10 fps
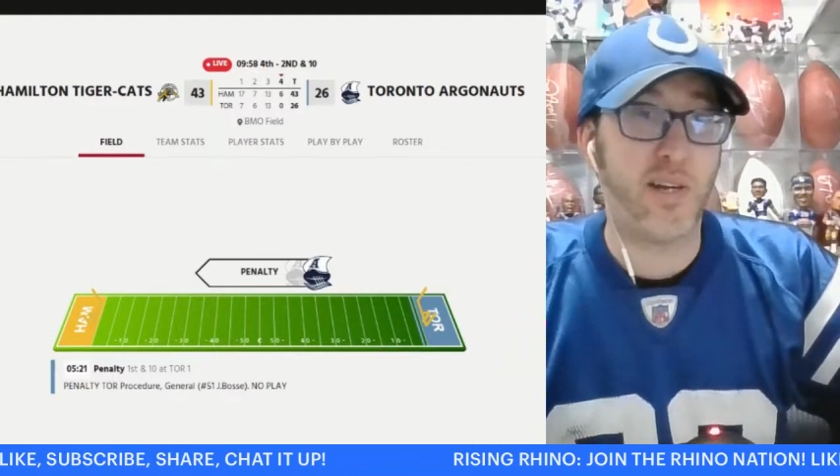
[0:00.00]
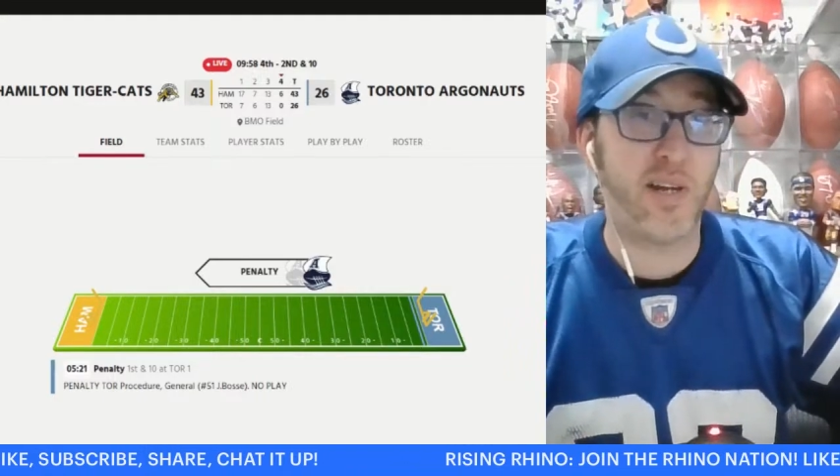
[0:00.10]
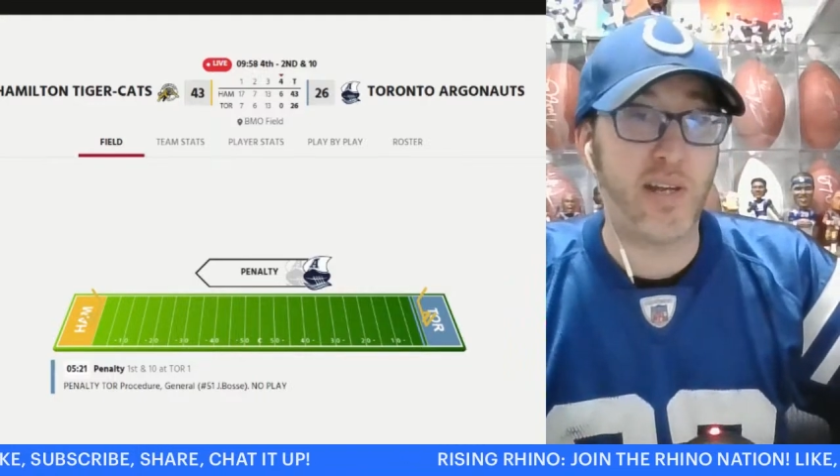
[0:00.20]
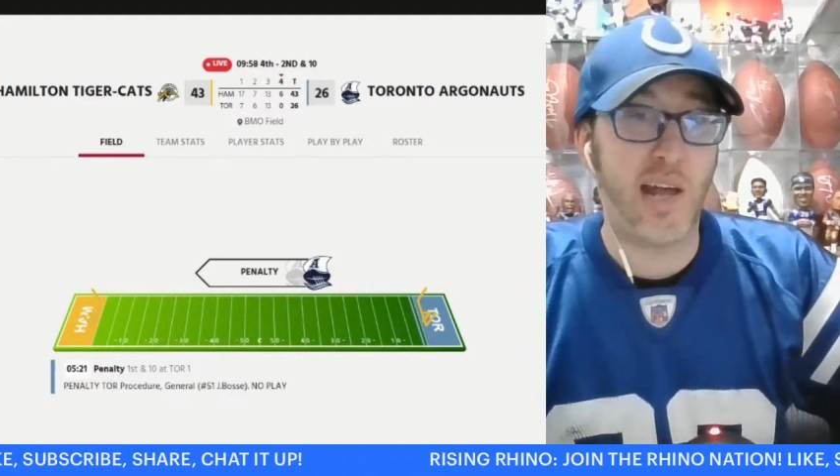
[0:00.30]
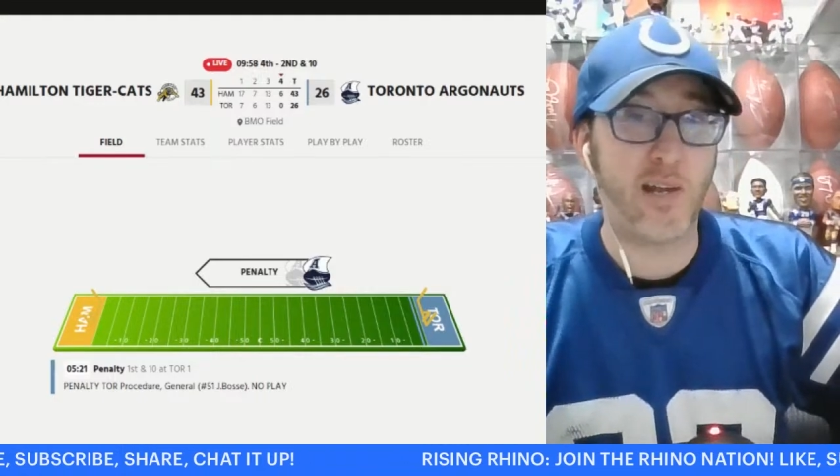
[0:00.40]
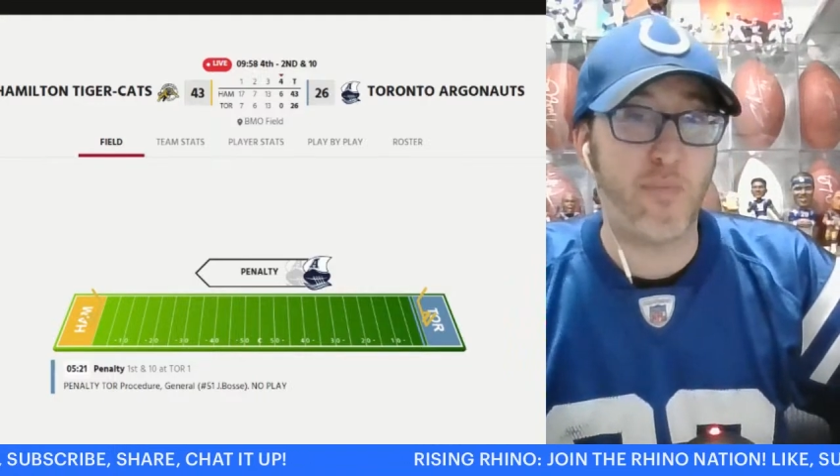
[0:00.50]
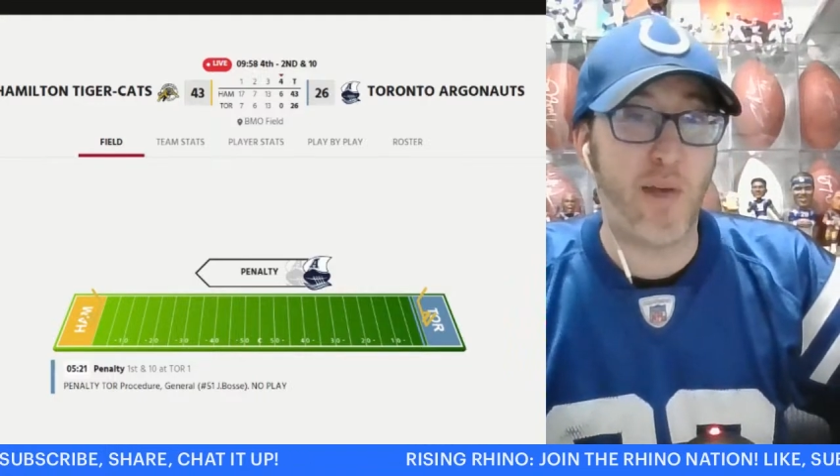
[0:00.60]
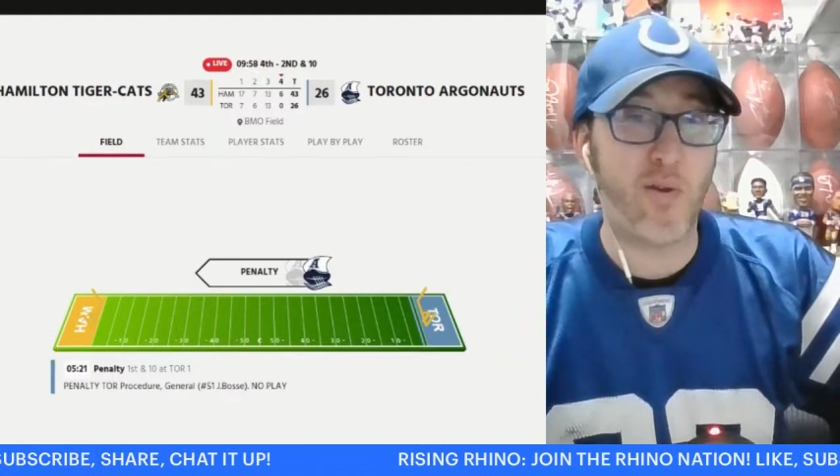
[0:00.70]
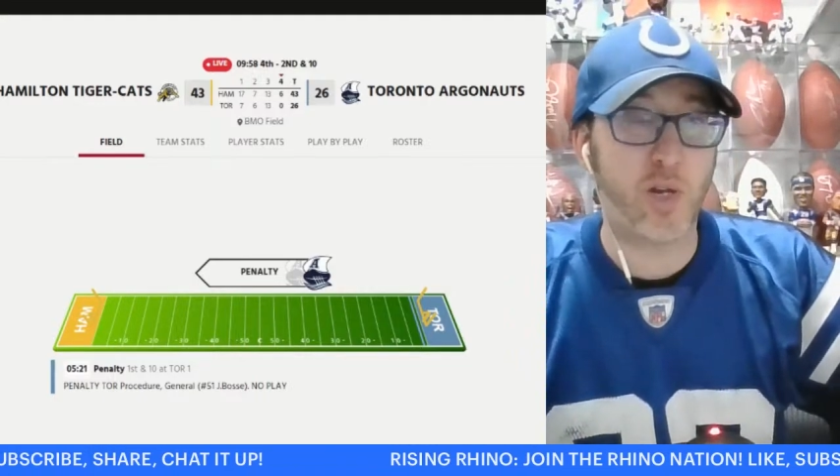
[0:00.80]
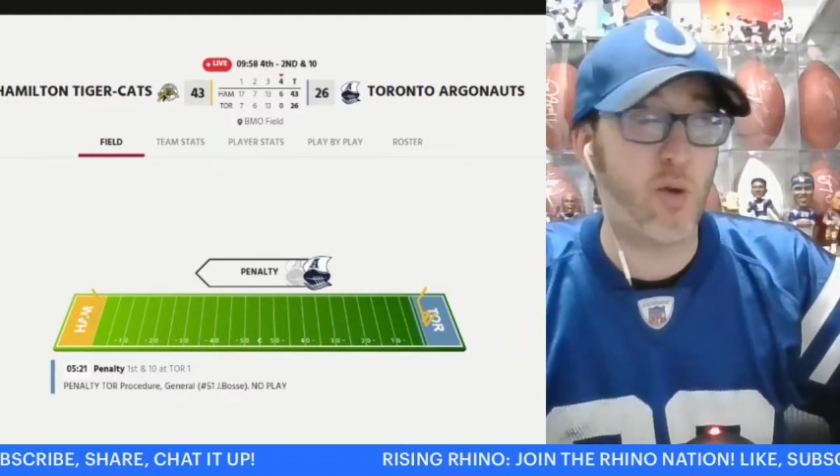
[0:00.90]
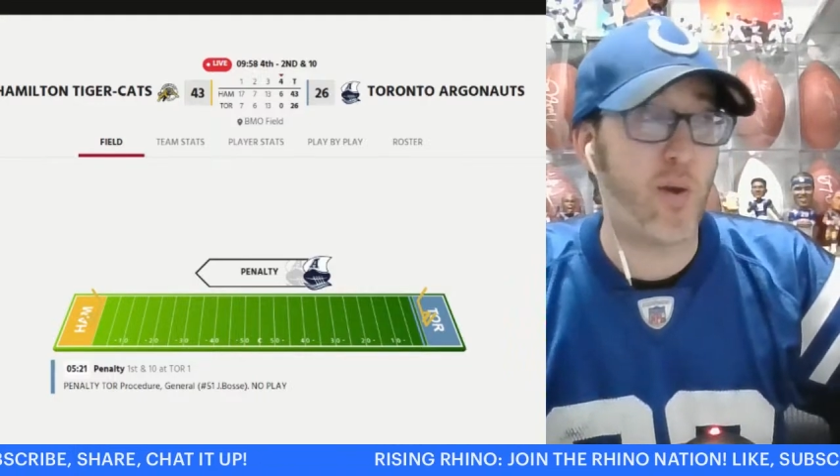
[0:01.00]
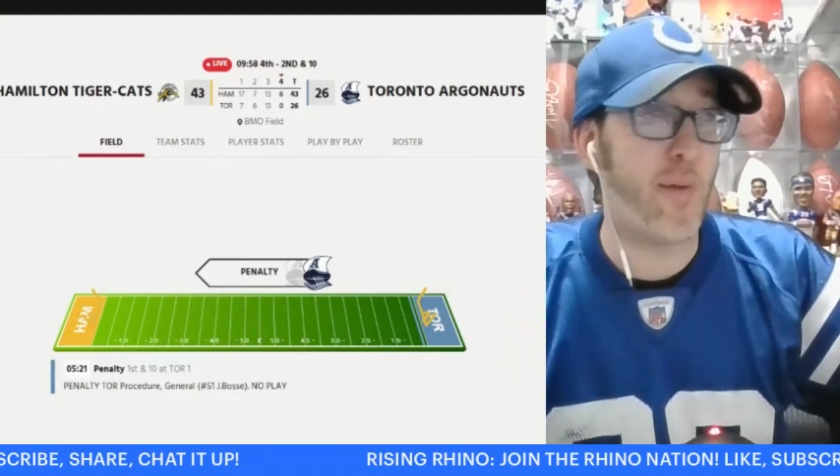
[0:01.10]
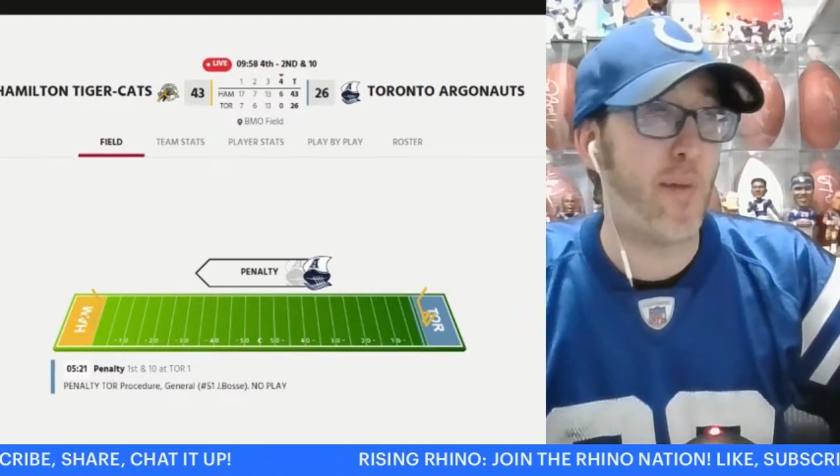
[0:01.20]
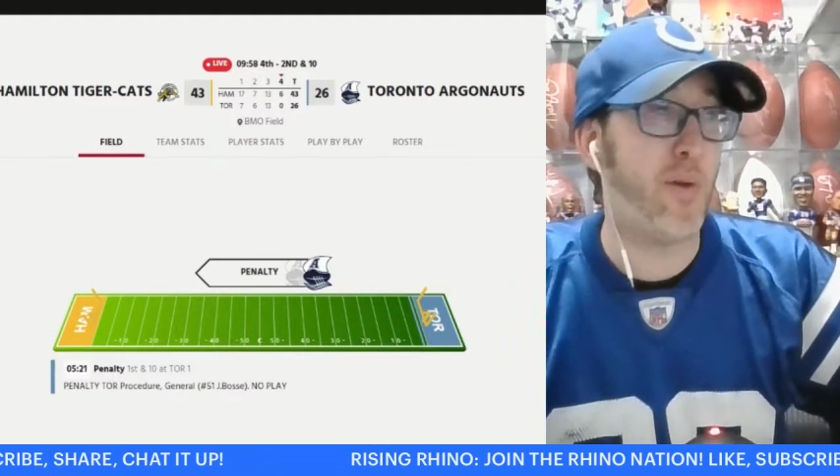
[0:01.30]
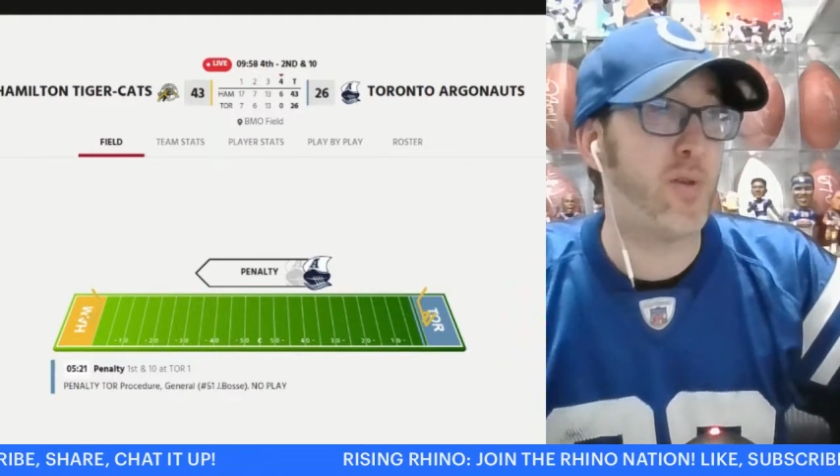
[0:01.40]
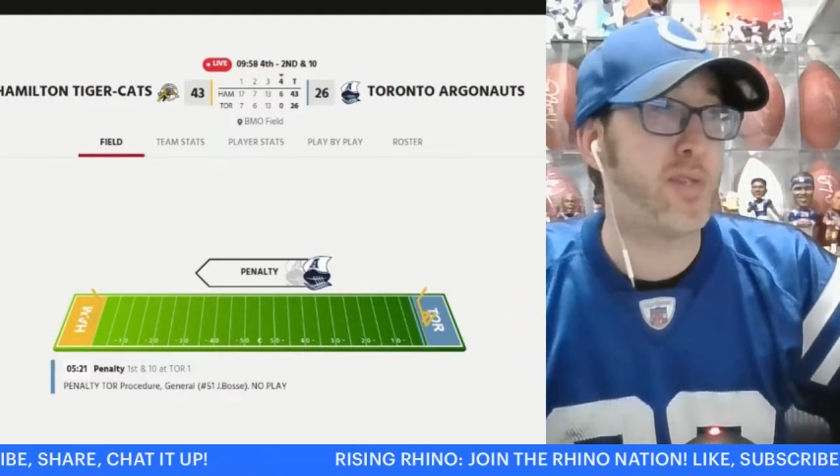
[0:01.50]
Daniel Berry showing up on both